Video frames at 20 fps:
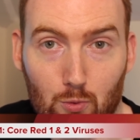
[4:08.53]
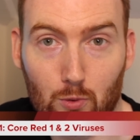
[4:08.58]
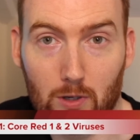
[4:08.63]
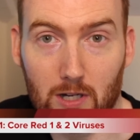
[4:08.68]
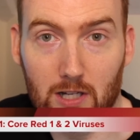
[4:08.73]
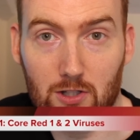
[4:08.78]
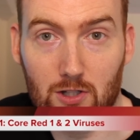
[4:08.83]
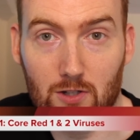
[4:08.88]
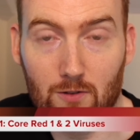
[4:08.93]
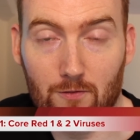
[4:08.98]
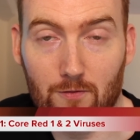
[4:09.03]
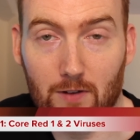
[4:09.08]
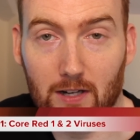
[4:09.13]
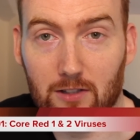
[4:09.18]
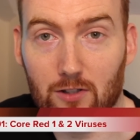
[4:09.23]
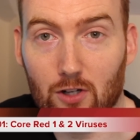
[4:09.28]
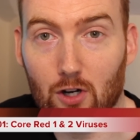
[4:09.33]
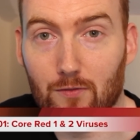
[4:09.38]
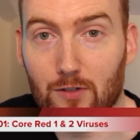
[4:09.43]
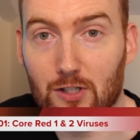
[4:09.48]
which
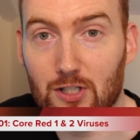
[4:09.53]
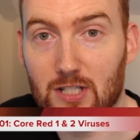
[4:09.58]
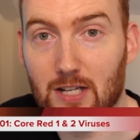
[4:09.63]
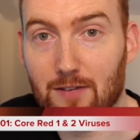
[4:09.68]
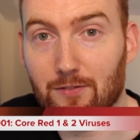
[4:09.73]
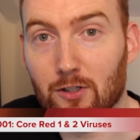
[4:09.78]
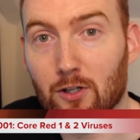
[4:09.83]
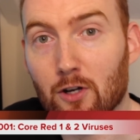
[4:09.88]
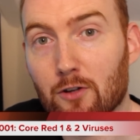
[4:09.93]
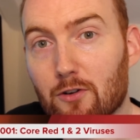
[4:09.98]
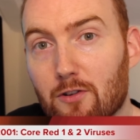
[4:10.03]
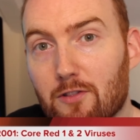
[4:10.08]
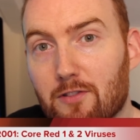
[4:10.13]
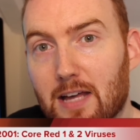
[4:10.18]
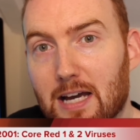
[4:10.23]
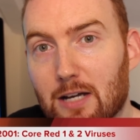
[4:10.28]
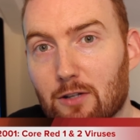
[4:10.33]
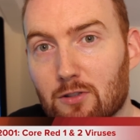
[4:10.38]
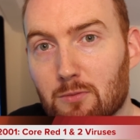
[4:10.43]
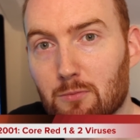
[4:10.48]
infected over
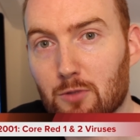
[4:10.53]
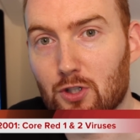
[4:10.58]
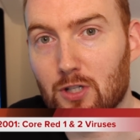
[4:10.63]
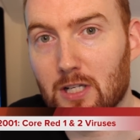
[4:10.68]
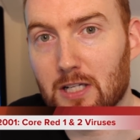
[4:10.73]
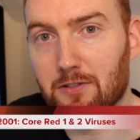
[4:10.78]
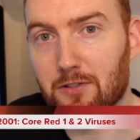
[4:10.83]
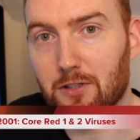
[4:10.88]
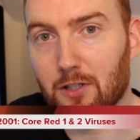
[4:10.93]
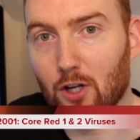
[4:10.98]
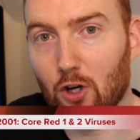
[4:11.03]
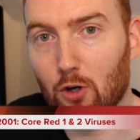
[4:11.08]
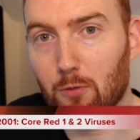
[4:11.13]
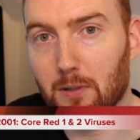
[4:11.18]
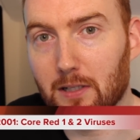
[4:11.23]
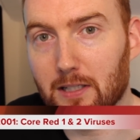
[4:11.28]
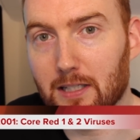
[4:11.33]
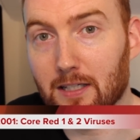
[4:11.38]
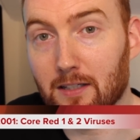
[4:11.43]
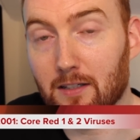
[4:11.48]
700,000 machines
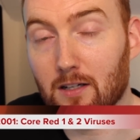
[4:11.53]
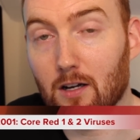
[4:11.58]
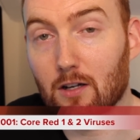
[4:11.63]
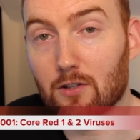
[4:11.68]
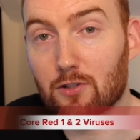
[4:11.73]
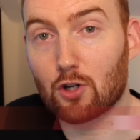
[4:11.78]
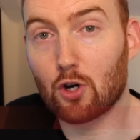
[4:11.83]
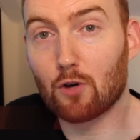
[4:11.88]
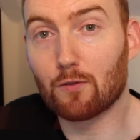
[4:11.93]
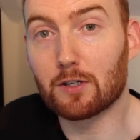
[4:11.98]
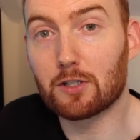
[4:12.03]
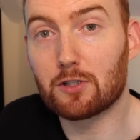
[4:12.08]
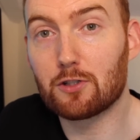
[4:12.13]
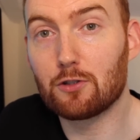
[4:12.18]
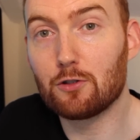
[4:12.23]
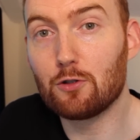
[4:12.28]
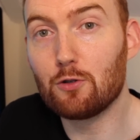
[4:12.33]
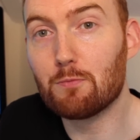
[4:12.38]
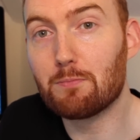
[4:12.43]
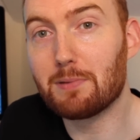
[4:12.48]
globally and caused over
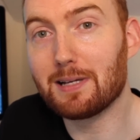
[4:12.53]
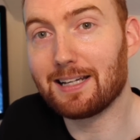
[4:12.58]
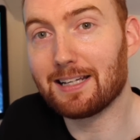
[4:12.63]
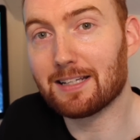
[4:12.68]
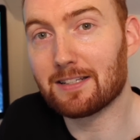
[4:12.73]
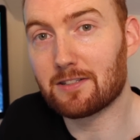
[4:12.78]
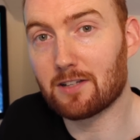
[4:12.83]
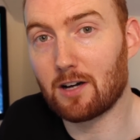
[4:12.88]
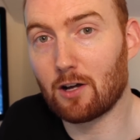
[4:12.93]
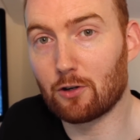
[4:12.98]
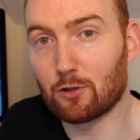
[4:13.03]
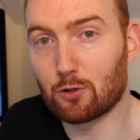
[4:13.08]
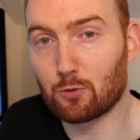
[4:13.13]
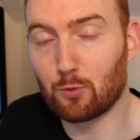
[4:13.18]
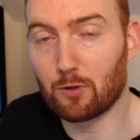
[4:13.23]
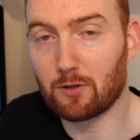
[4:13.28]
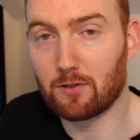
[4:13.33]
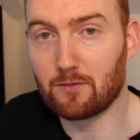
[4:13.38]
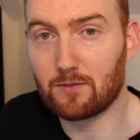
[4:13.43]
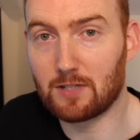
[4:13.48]
$2 billion
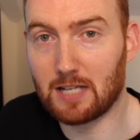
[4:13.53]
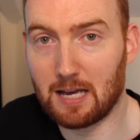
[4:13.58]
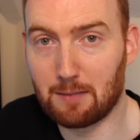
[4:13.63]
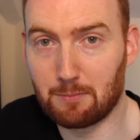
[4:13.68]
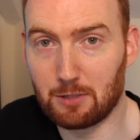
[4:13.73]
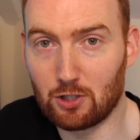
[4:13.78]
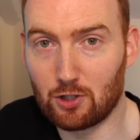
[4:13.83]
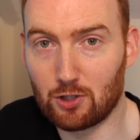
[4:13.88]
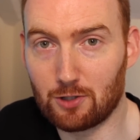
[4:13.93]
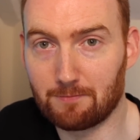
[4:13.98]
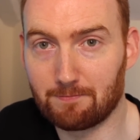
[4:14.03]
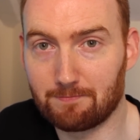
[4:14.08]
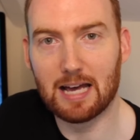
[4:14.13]
worth of damage.